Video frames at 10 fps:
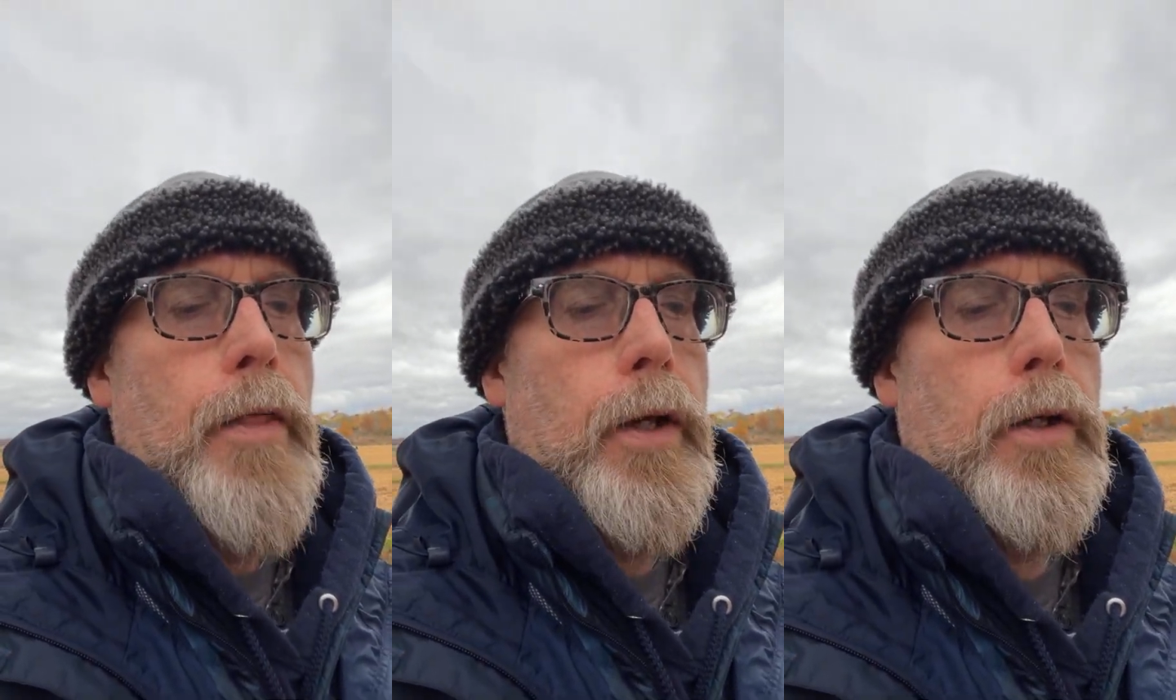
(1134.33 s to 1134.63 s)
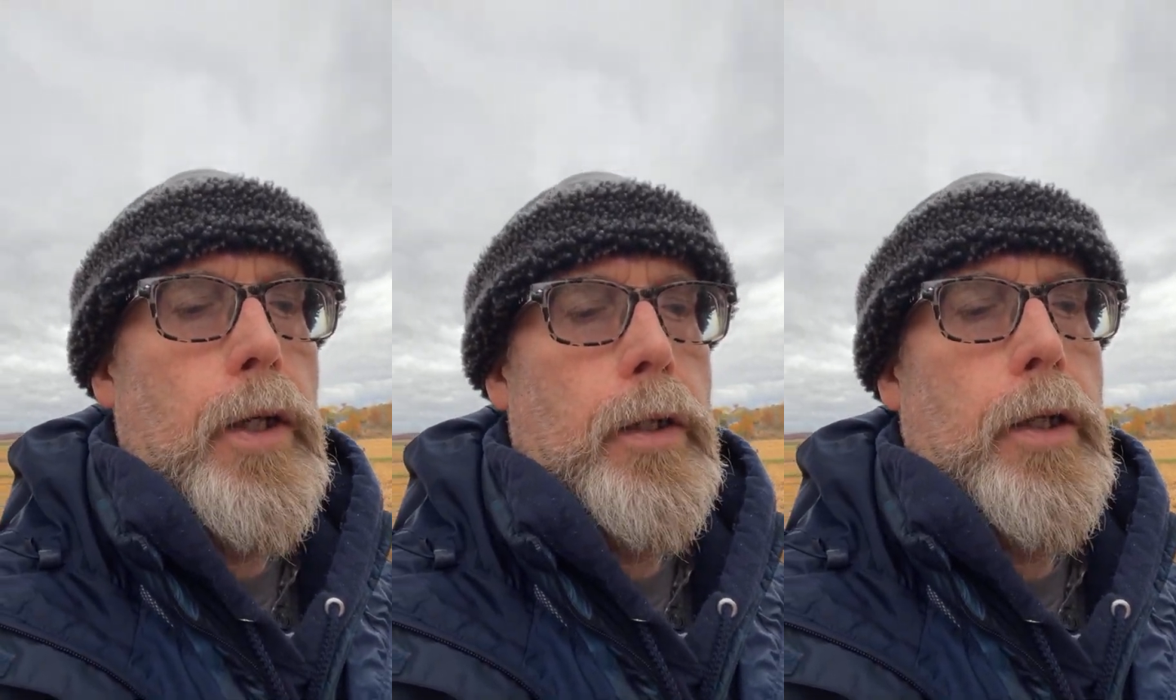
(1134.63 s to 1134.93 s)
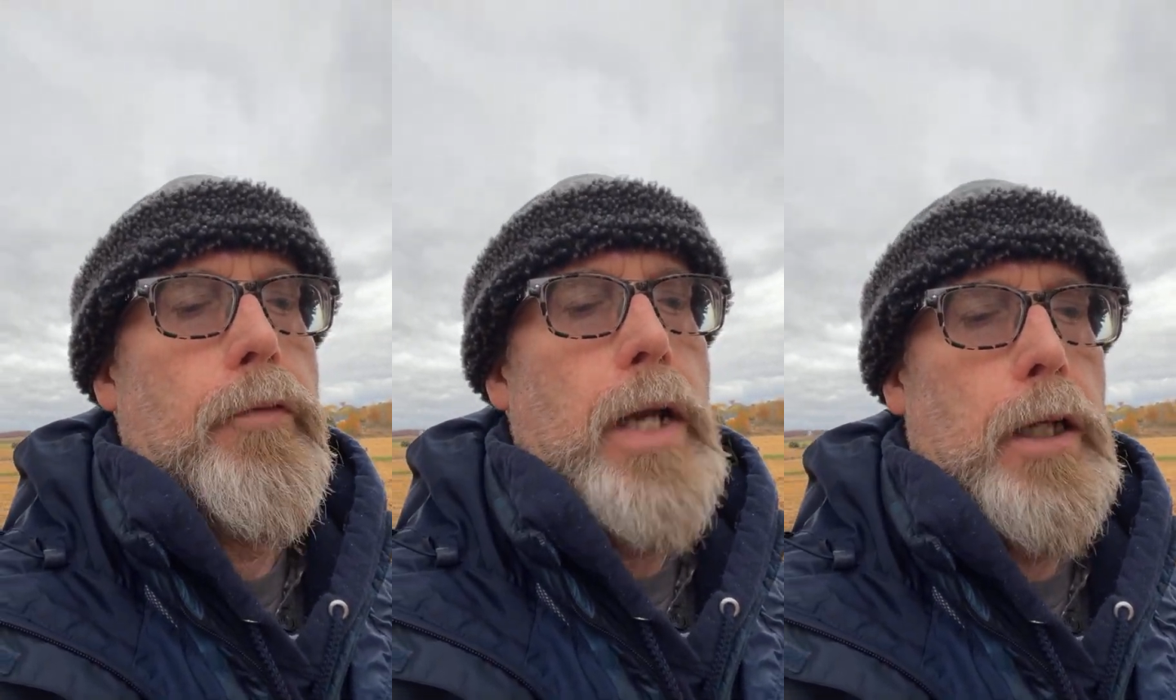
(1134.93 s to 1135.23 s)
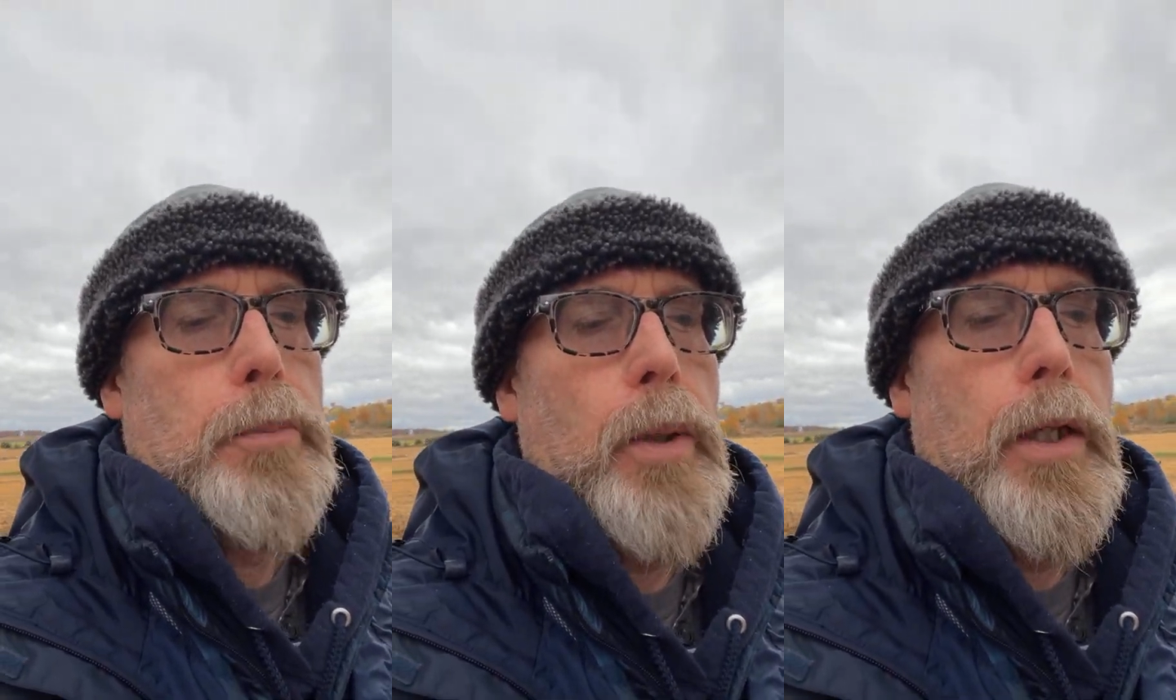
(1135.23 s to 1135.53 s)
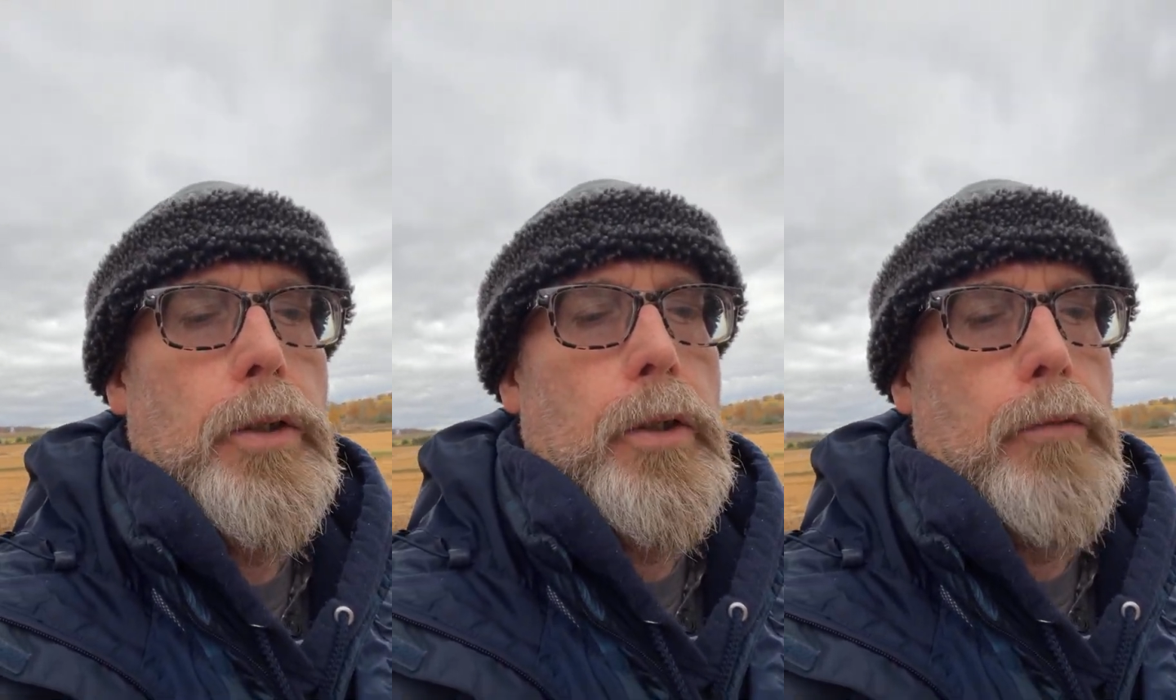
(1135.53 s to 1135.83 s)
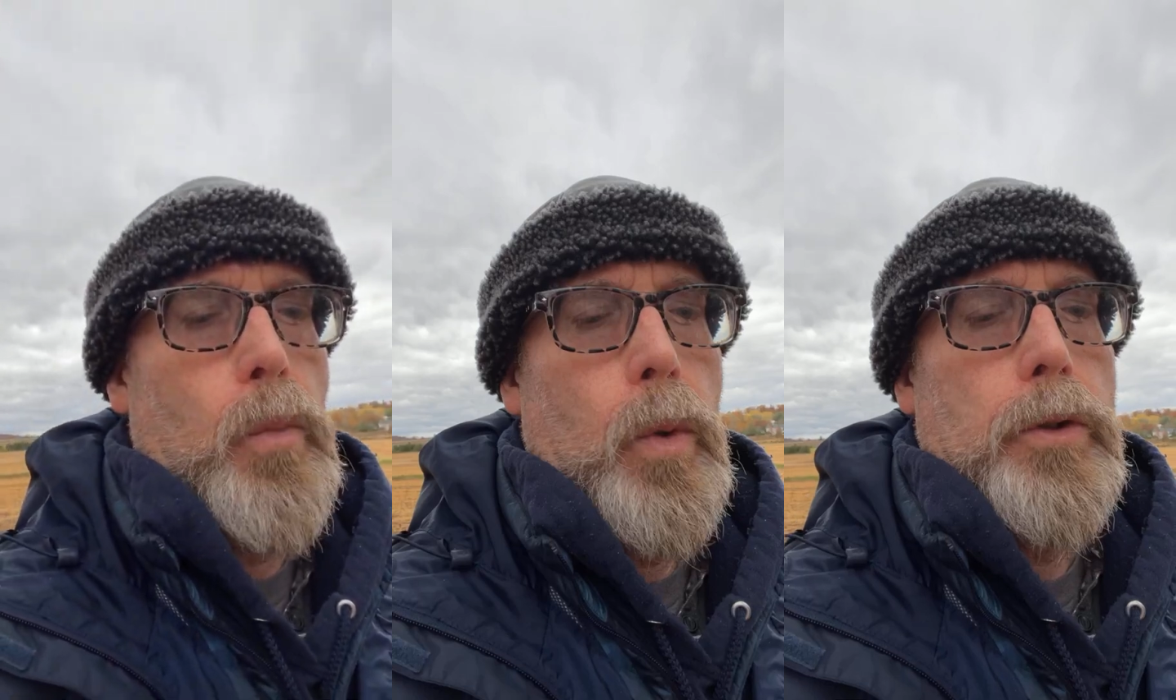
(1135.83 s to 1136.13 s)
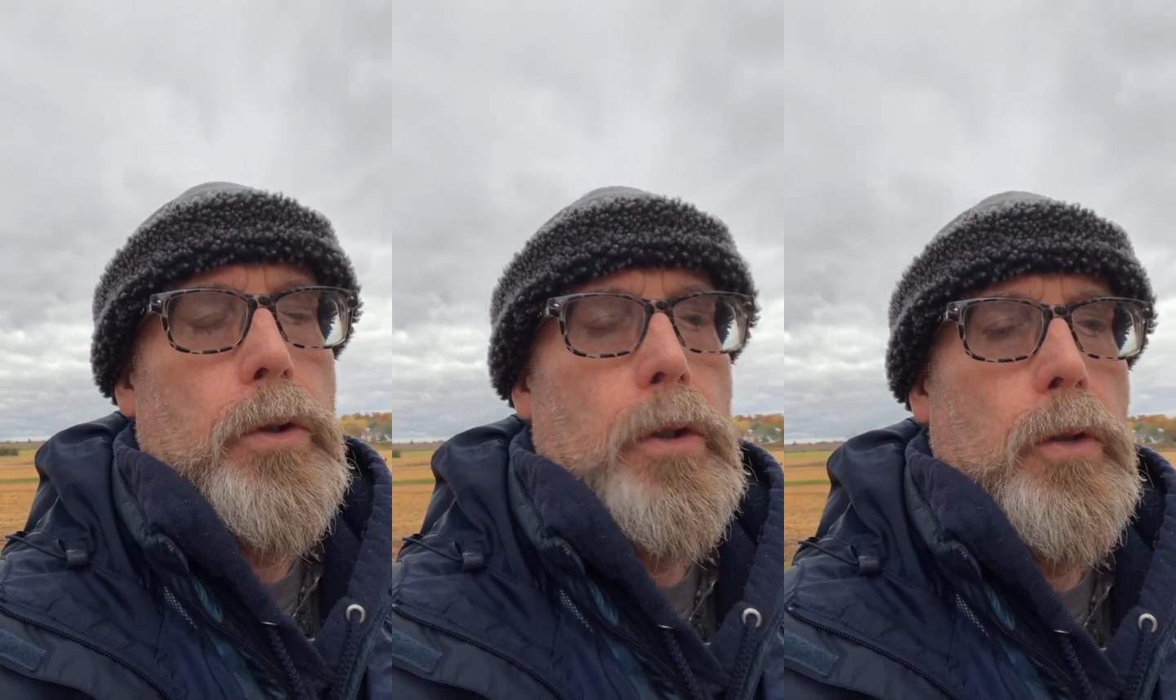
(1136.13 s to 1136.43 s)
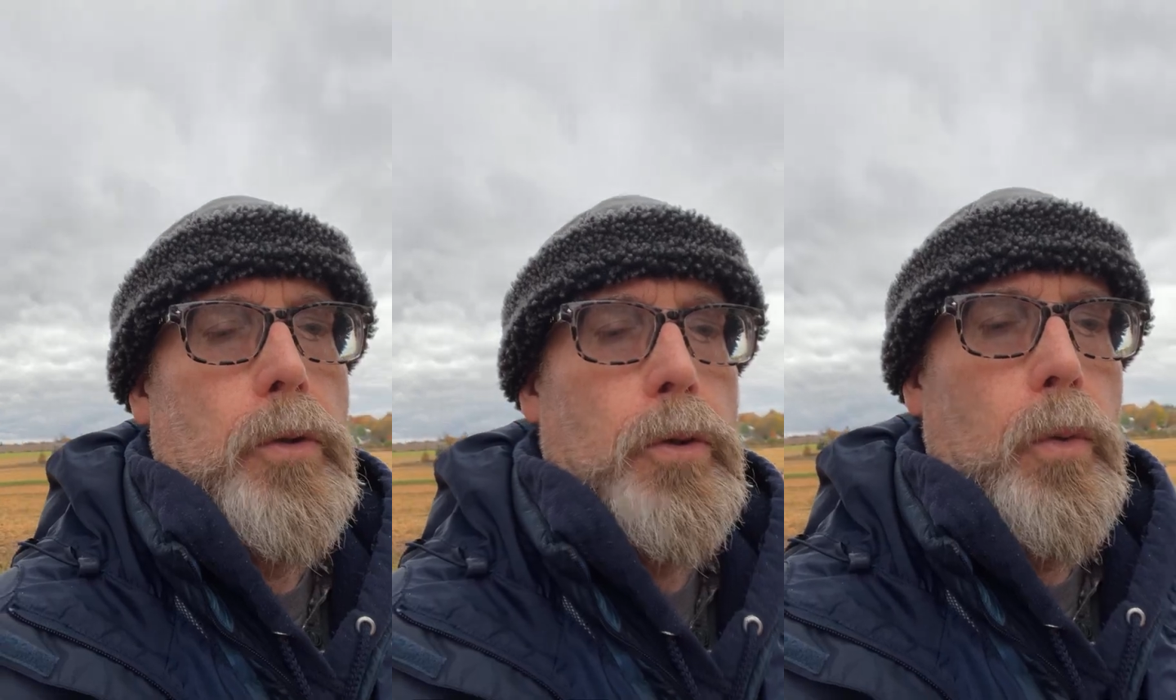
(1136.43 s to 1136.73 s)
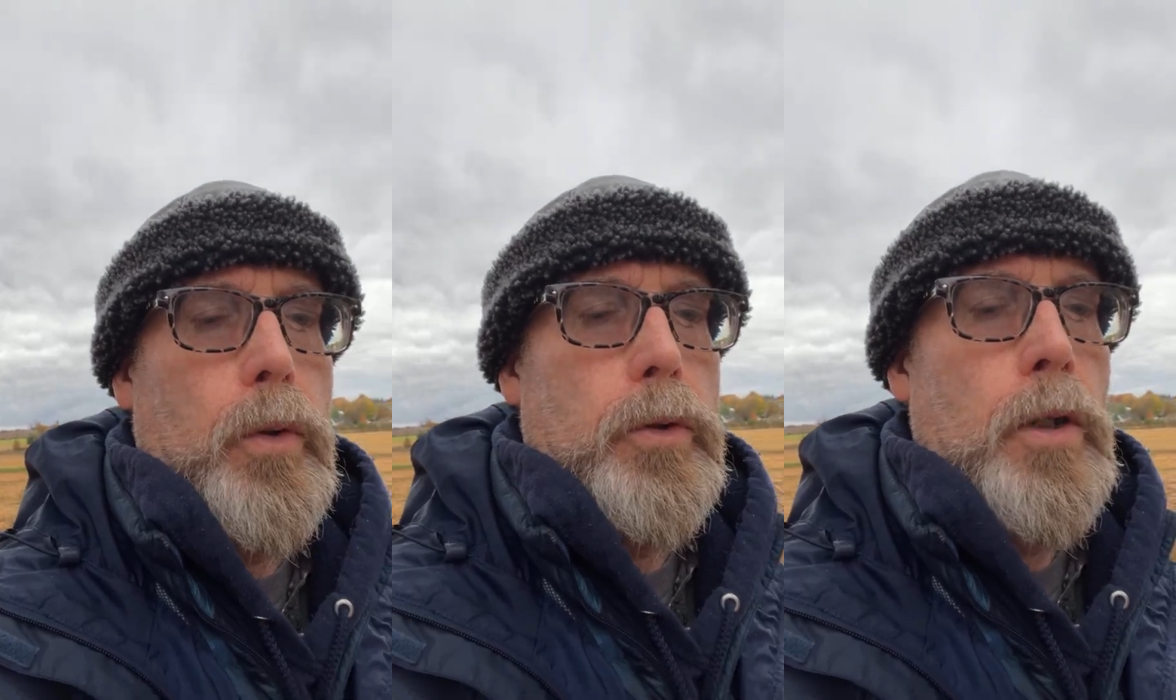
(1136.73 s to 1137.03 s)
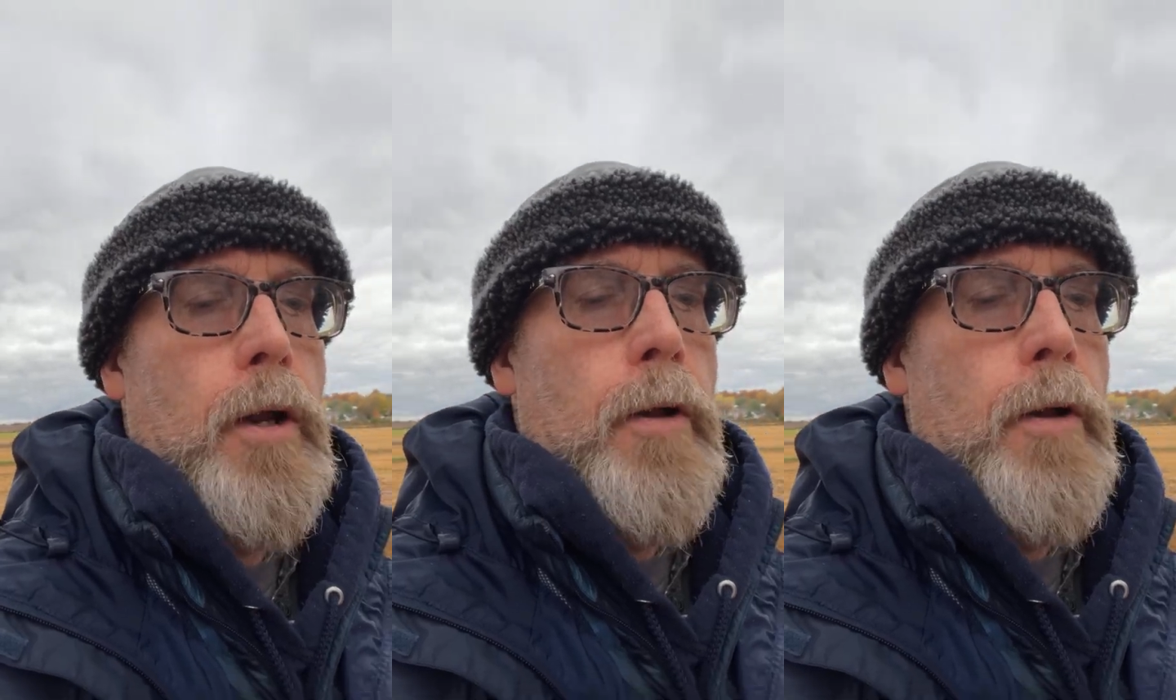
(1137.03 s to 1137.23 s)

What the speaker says: They could give tax breaks, give awards to those stores.